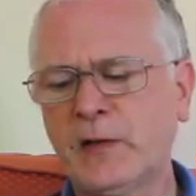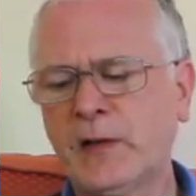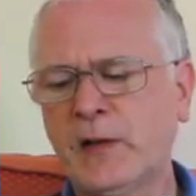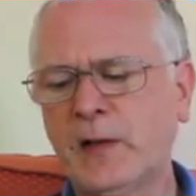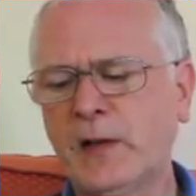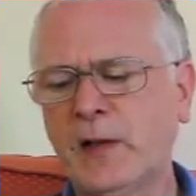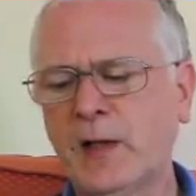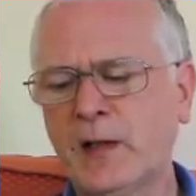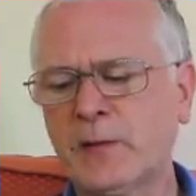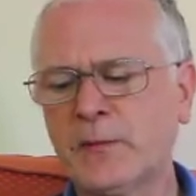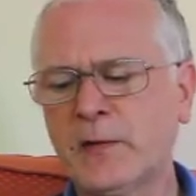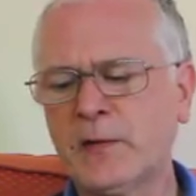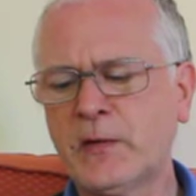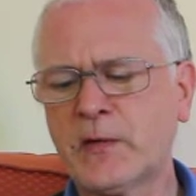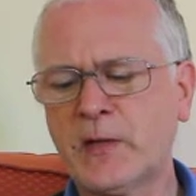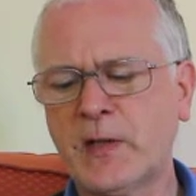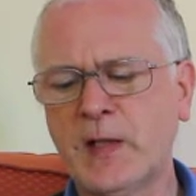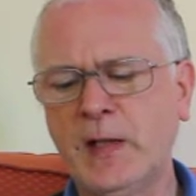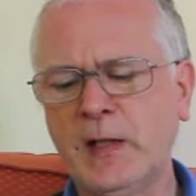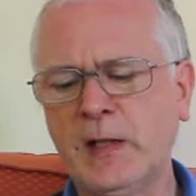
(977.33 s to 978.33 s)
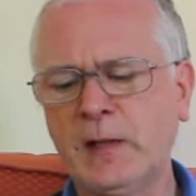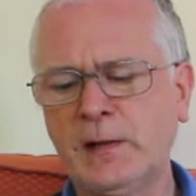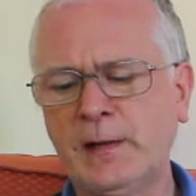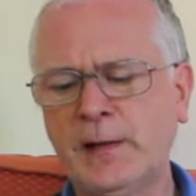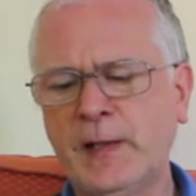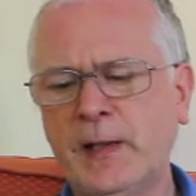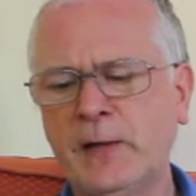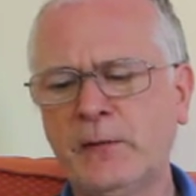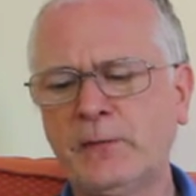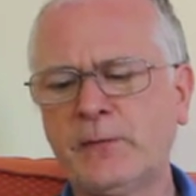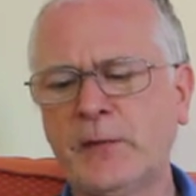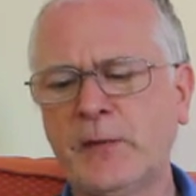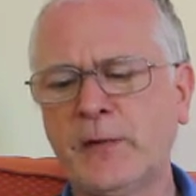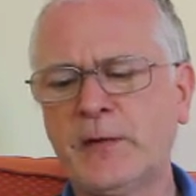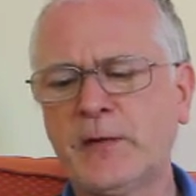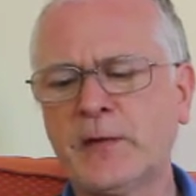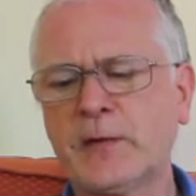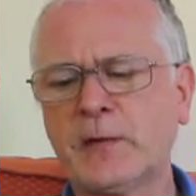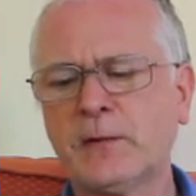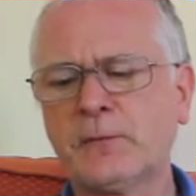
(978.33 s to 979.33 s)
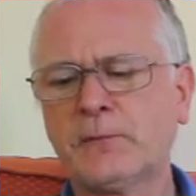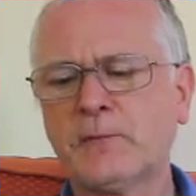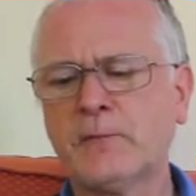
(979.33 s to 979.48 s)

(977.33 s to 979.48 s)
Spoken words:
King Edmund saying in a loud voice,